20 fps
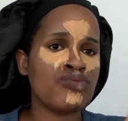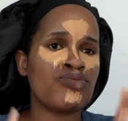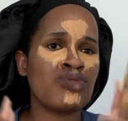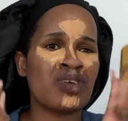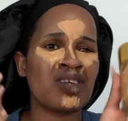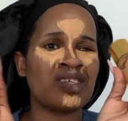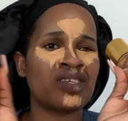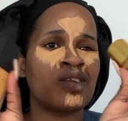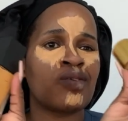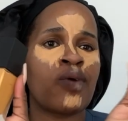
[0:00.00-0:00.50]
The
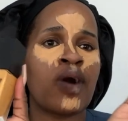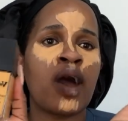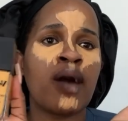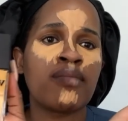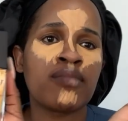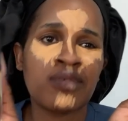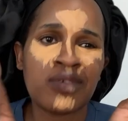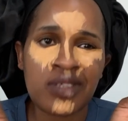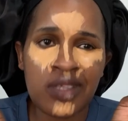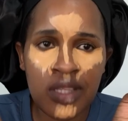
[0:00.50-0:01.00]
reason why I'm
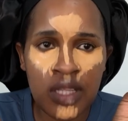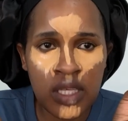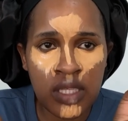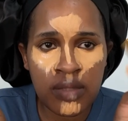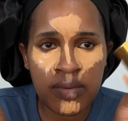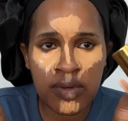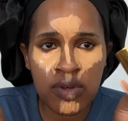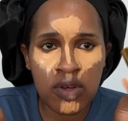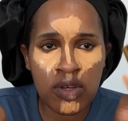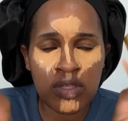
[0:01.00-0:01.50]
using this
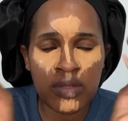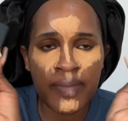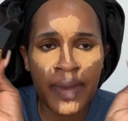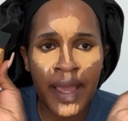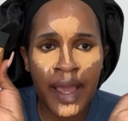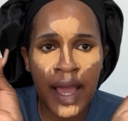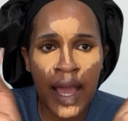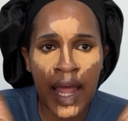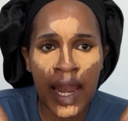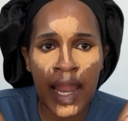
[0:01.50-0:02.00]
because my
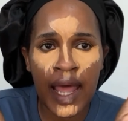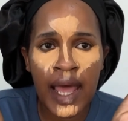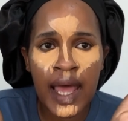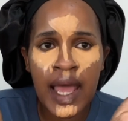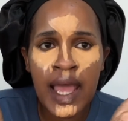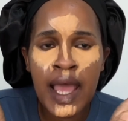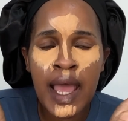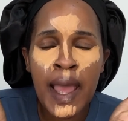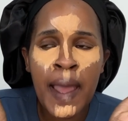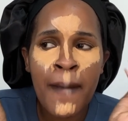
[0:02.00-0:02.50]
color,
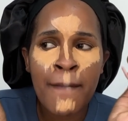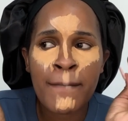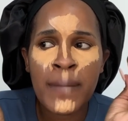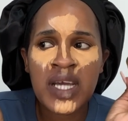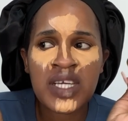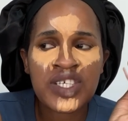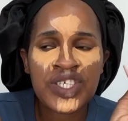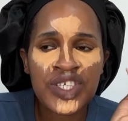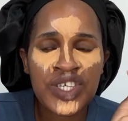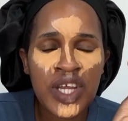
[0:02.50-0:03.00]
my
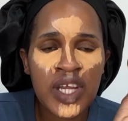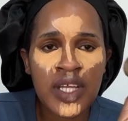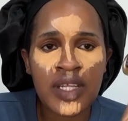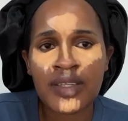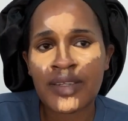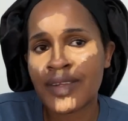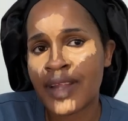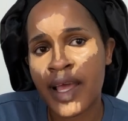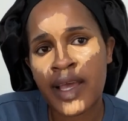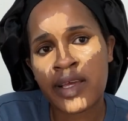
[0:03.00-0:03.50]

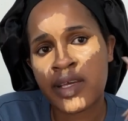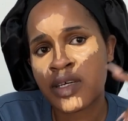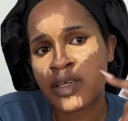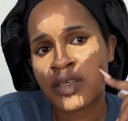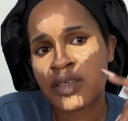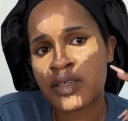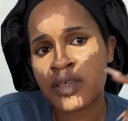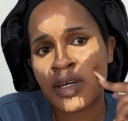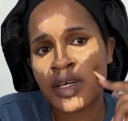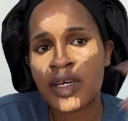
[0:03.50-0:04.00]
shade, like
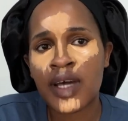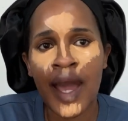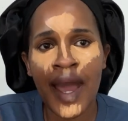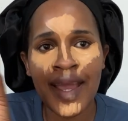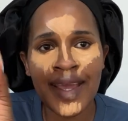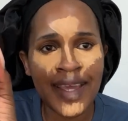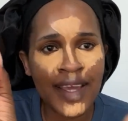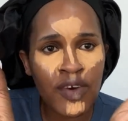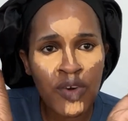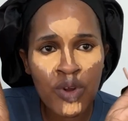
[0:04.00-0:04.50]
I
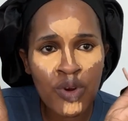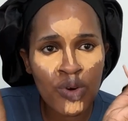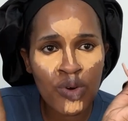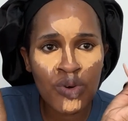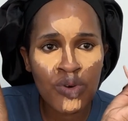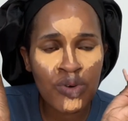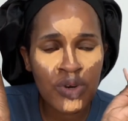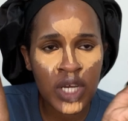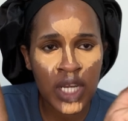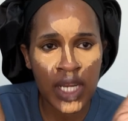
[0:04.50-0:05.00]

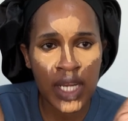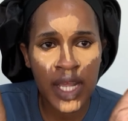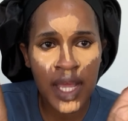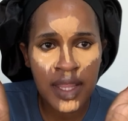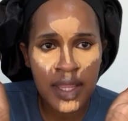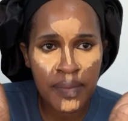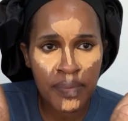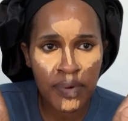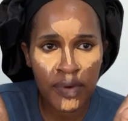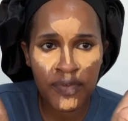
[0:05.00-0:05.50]
can't create
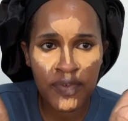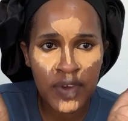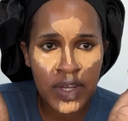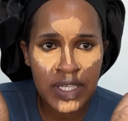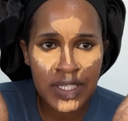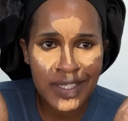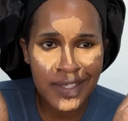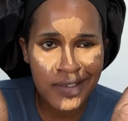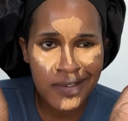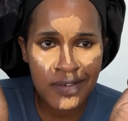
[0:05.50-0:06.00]
the
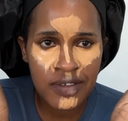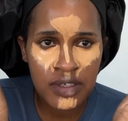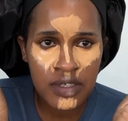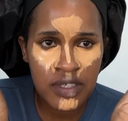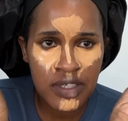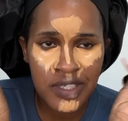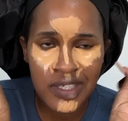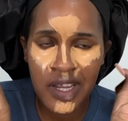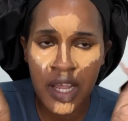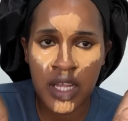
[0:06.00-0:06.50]
perfect
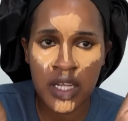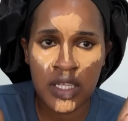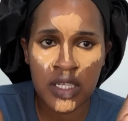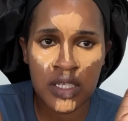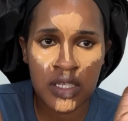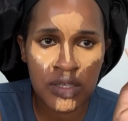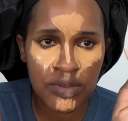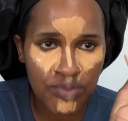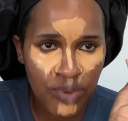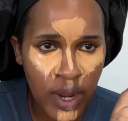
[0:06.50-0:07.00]
shade,
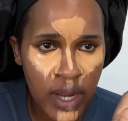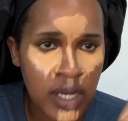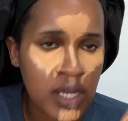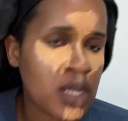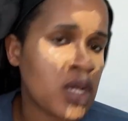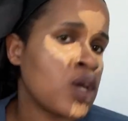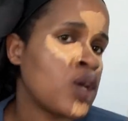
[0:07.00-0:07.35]
right?